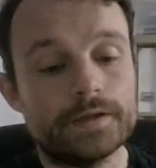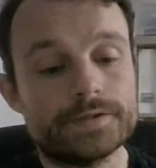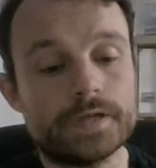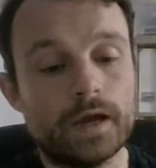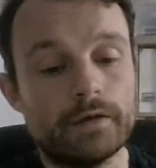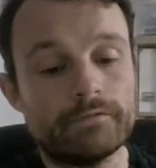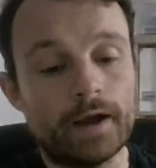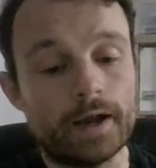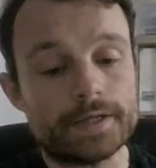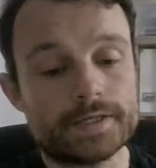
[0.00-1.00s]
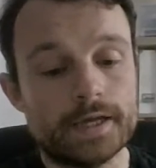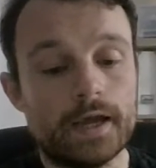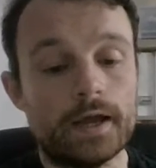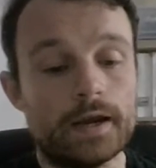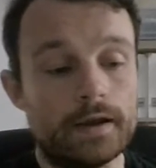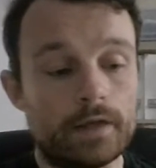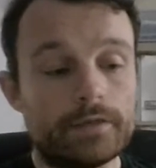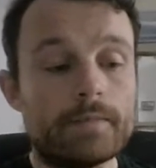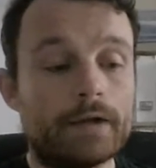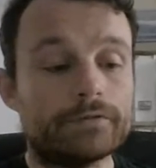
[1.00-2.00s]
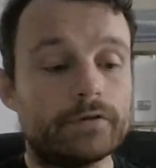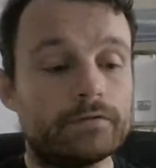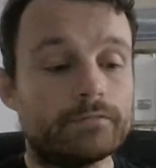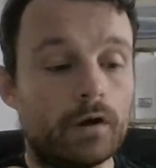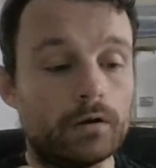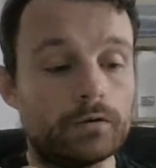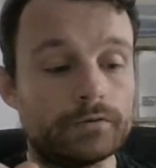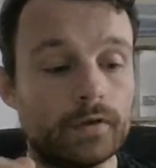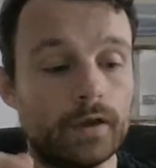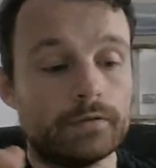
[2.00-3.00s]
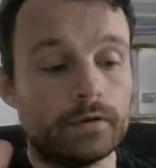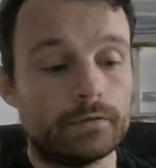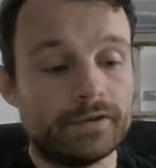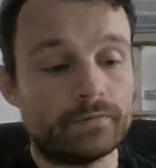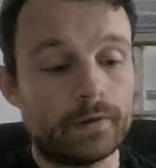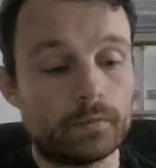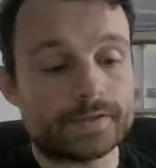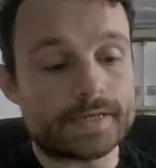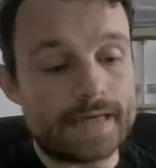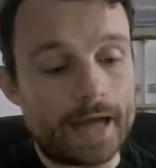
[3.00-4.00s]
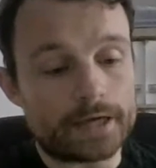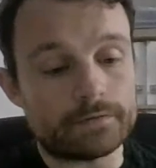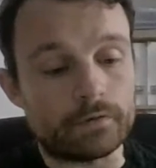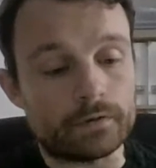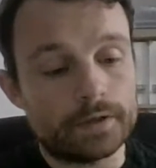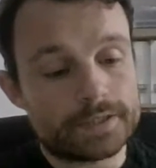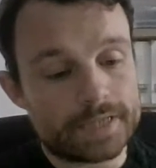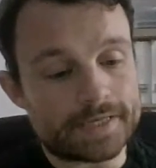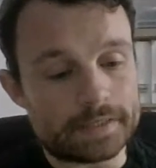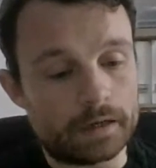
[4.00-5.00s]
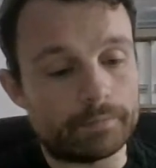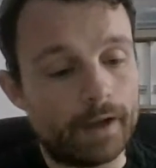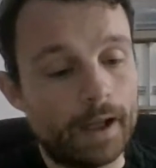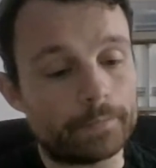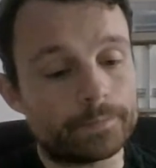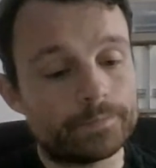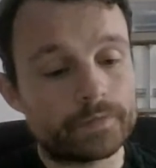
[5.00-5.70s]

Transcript: To her right, another mountain rose, though this one was a natural chestnut brown.